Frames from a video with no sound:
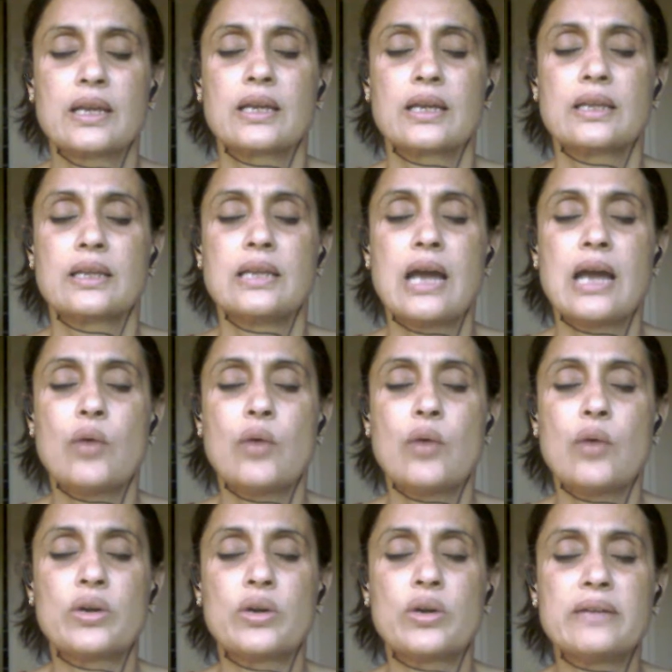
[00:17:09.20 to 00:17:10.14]
Now,
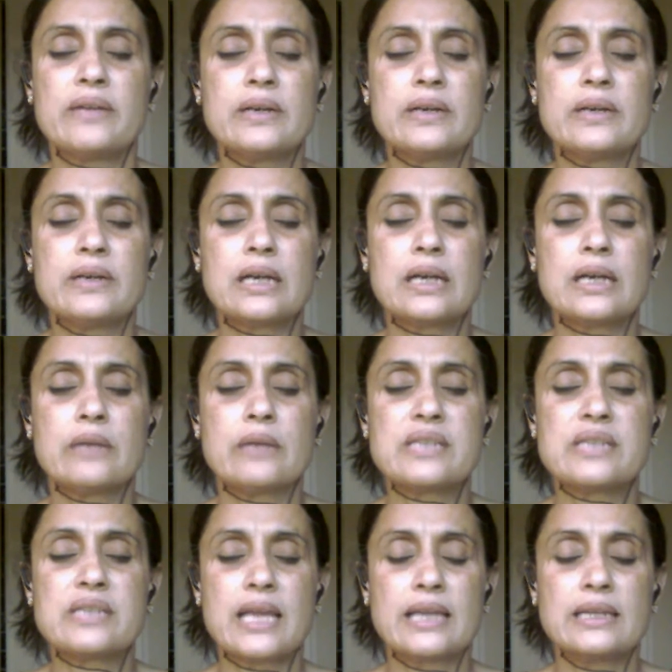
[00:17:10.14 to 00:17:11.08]
whatever comes
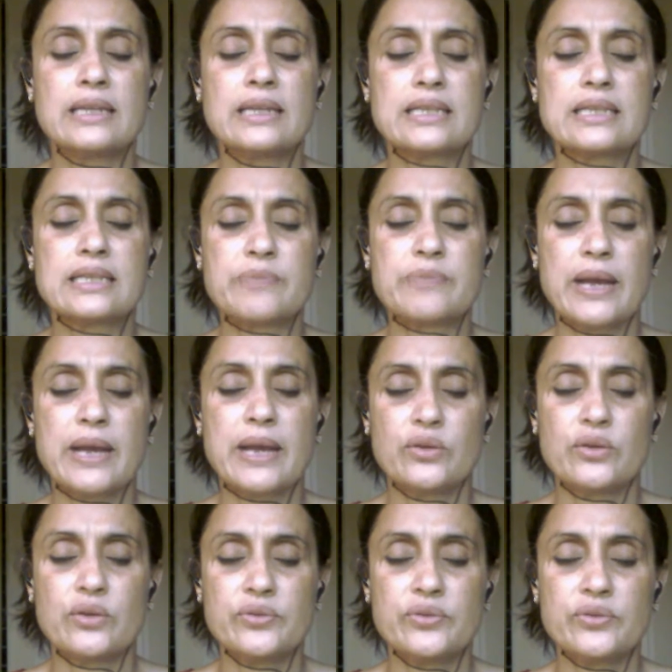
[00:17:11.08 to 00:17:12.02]
in the span of
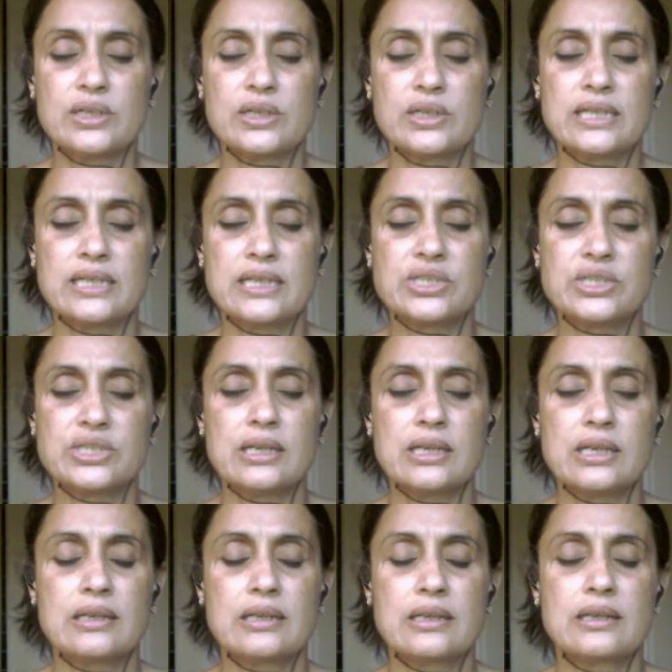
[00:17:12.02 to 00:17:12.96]
your attention,
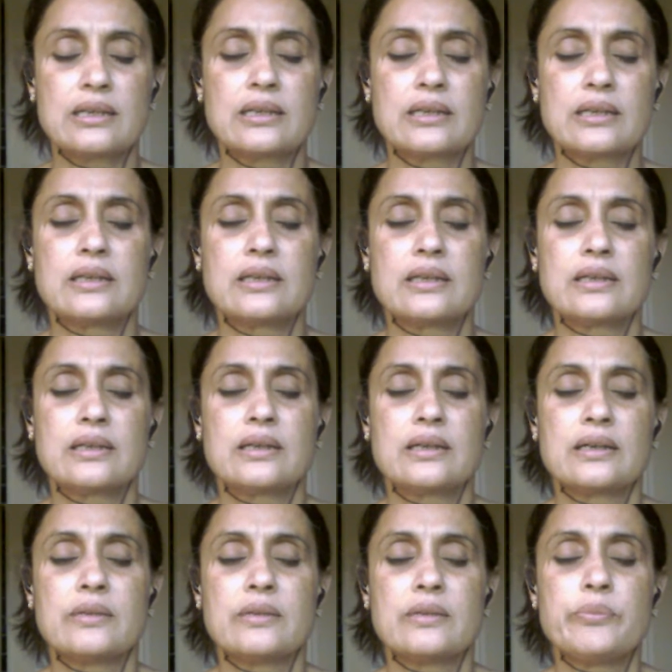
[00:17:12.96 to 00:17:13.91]

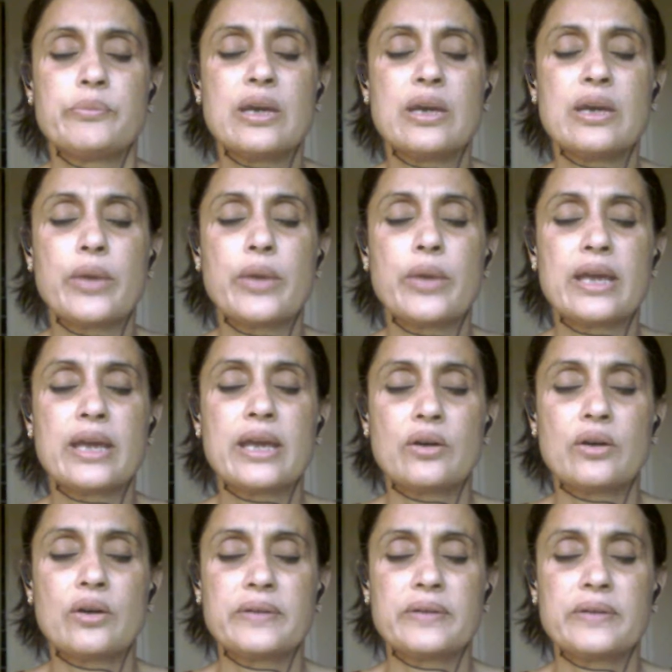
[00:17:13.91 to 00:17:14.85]
be aware of
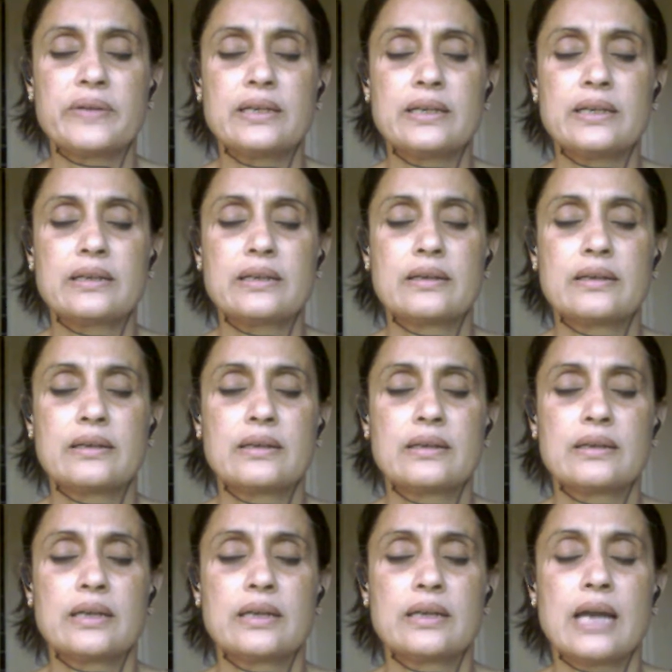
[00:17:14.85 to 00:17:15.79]
it
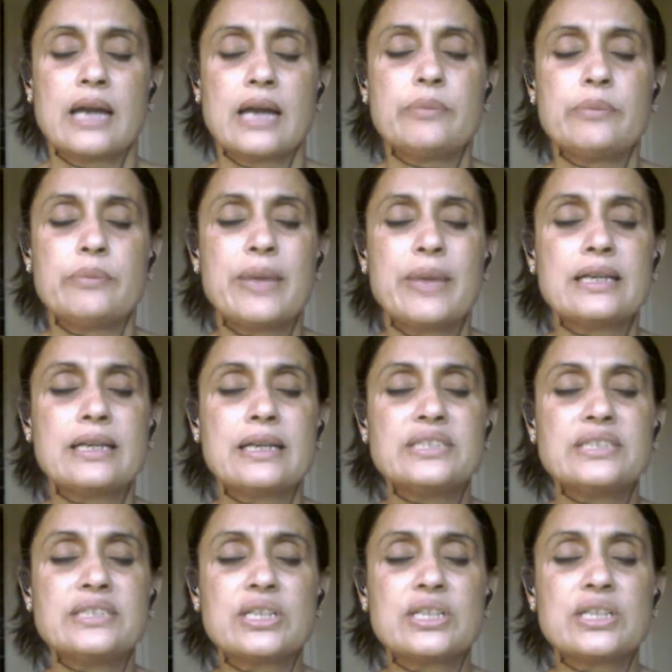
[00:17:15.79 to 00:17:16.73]
and pay
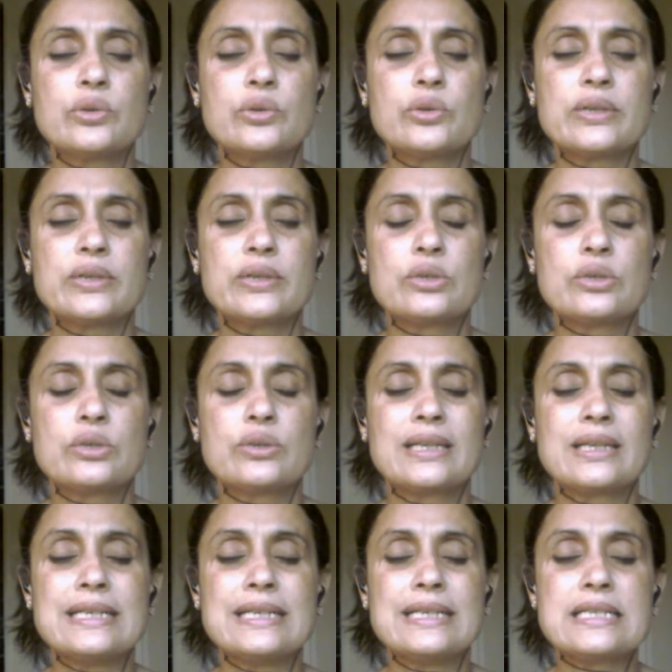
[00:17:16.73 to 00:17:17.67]
attention to it, to the
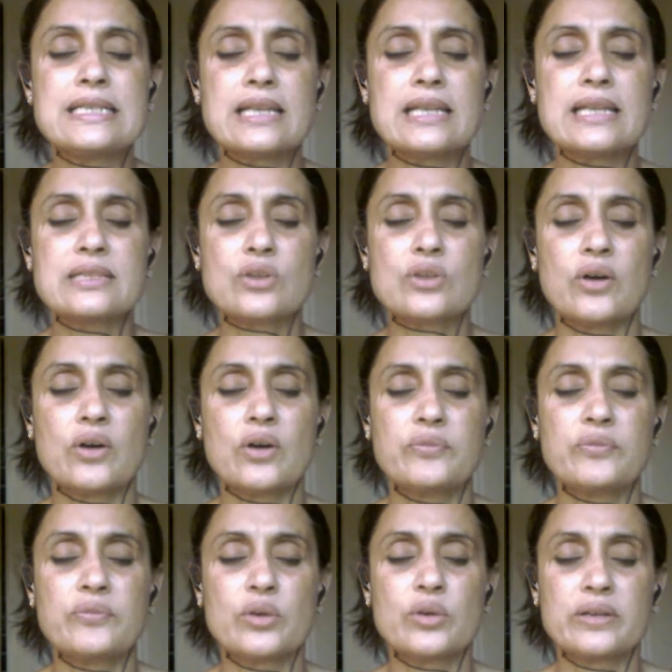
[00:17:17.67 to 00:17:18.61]
details of
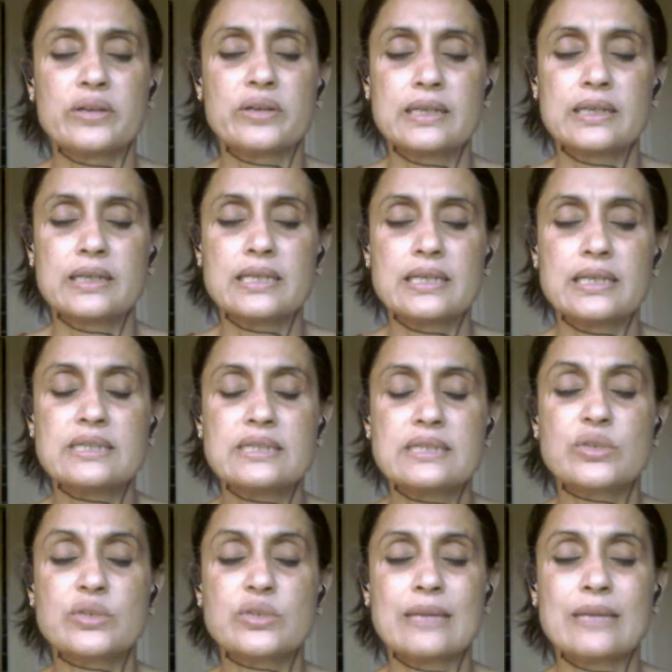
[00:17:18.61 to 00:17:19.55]
whatever it is for
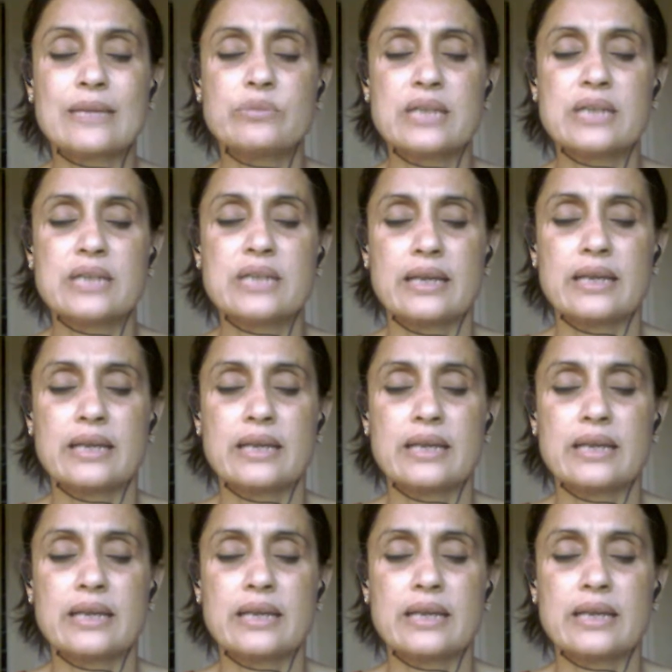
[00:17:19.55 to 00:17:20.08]
some time.